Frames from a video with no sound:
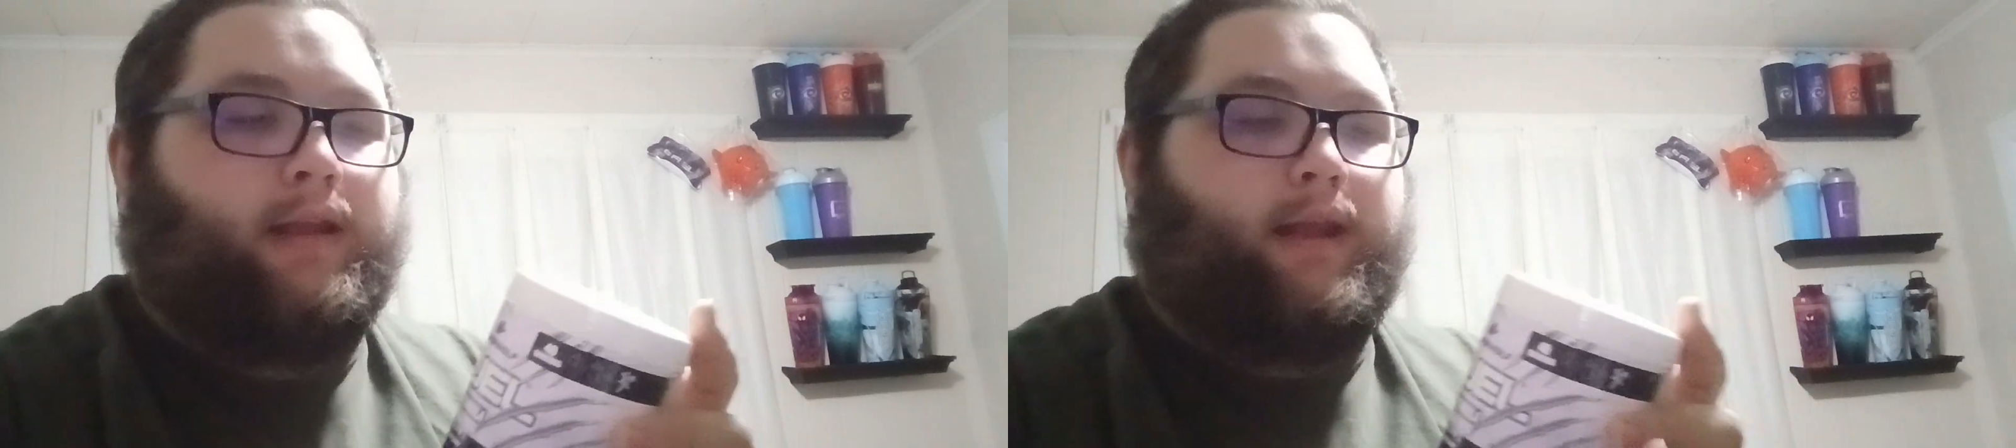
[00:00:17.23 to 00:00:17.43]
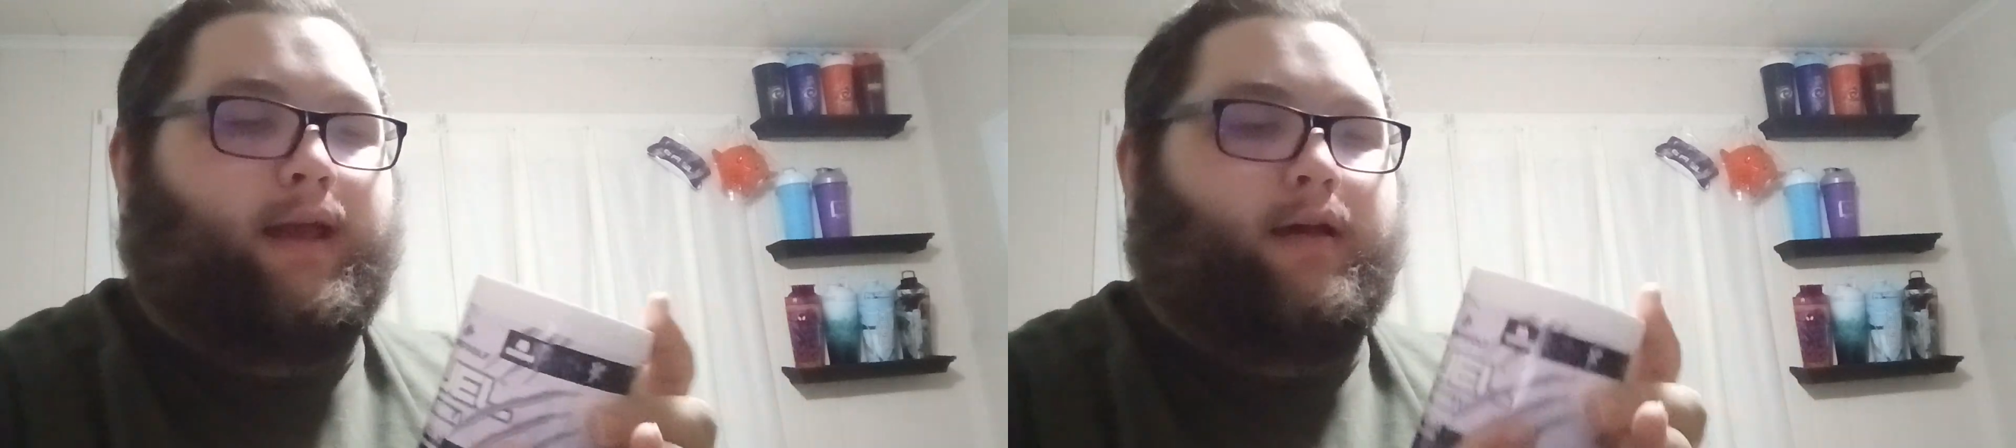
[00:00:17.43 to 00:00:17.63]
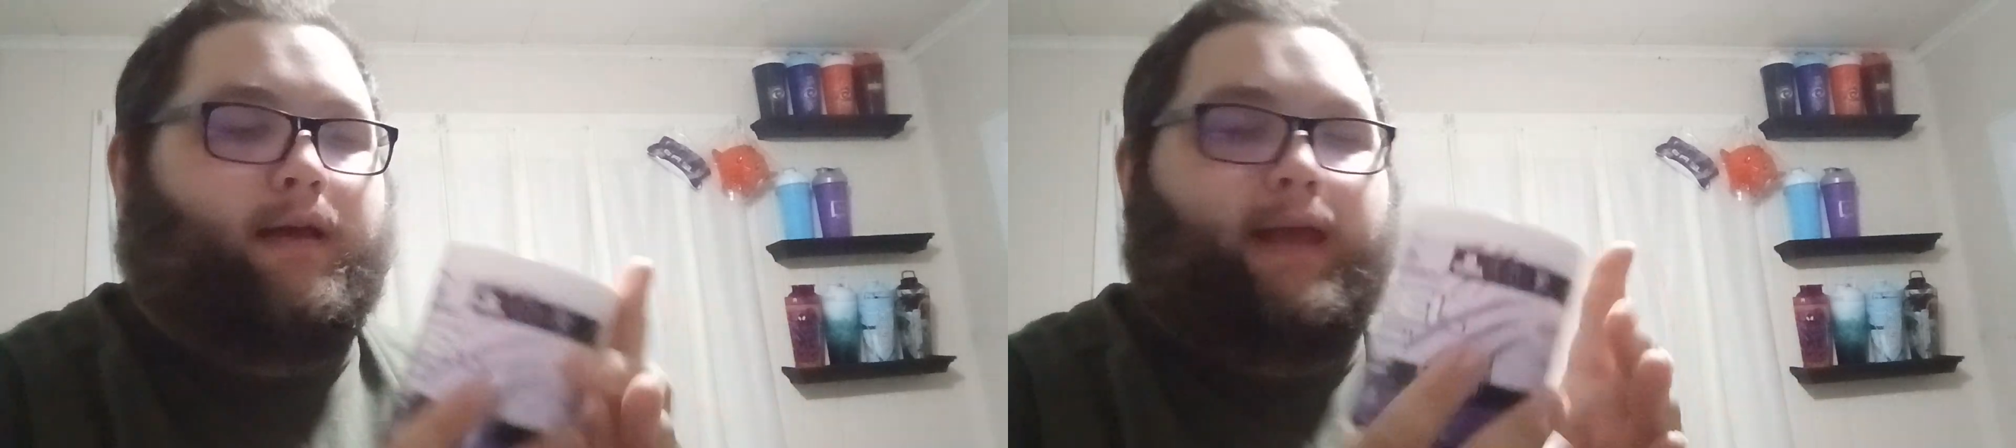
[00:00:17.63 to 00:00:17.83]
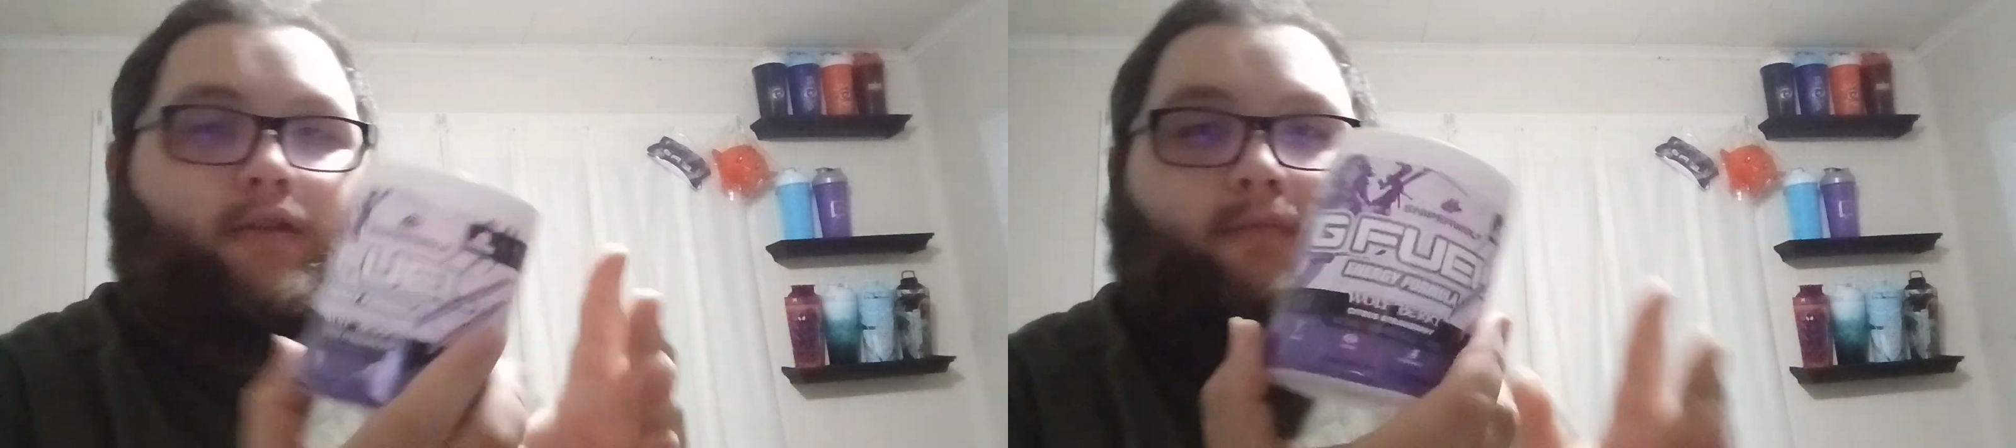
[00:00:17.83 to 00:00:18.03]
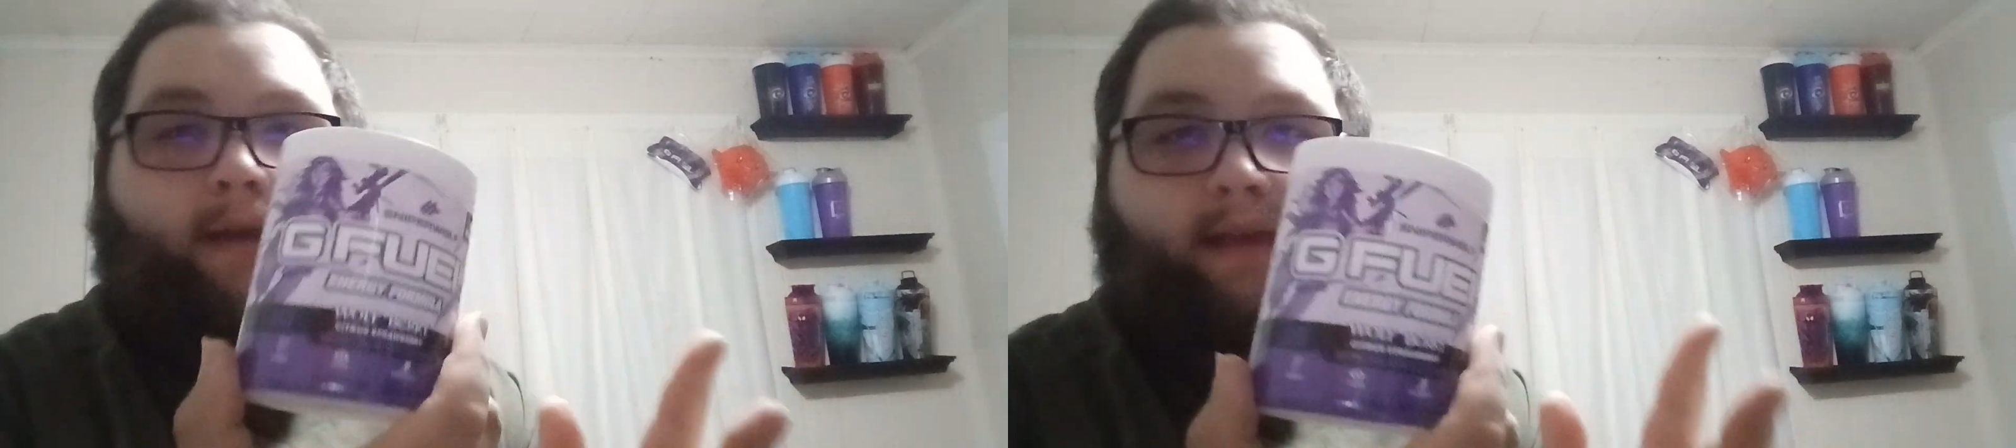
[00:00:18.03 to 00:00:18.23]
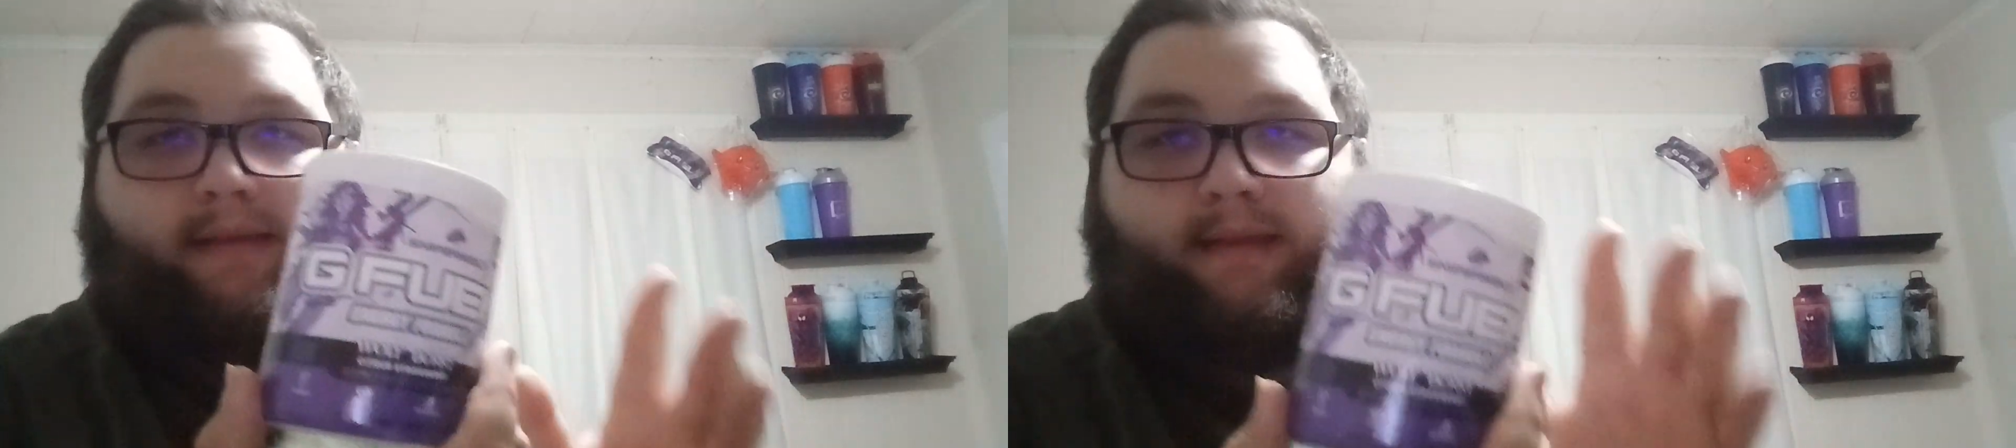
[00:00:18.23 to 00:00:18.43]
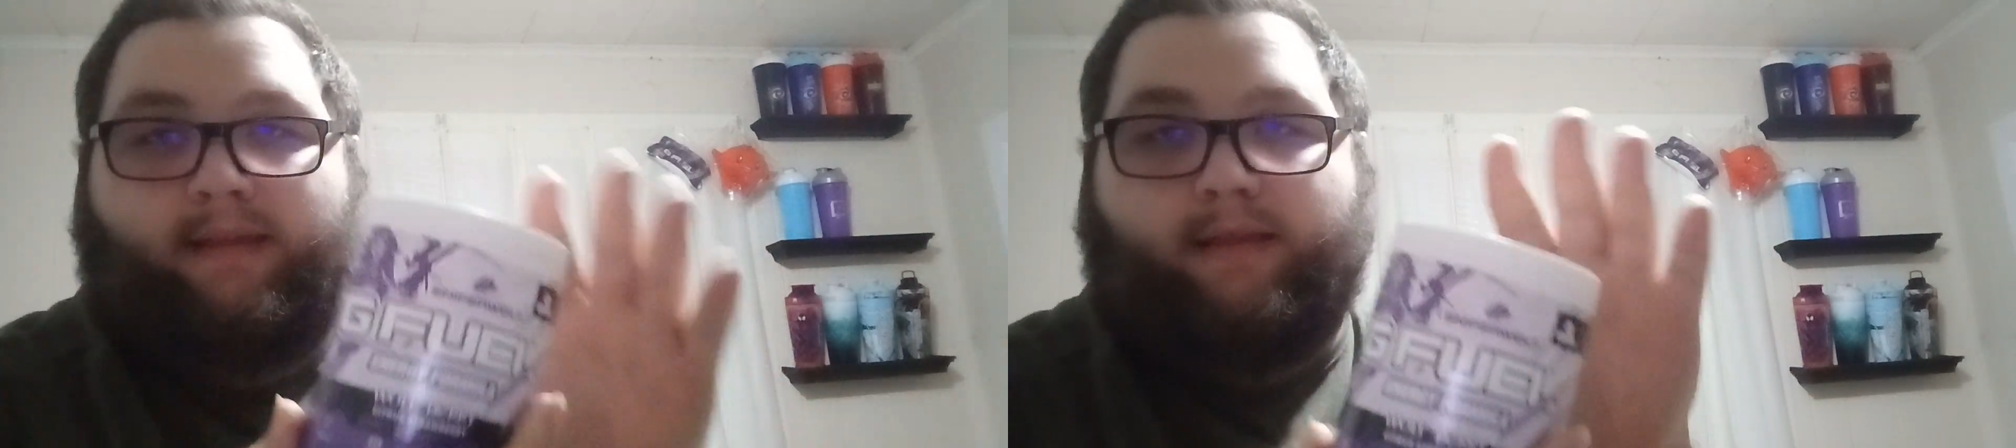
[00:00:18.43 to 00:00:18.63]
Now, as you may see,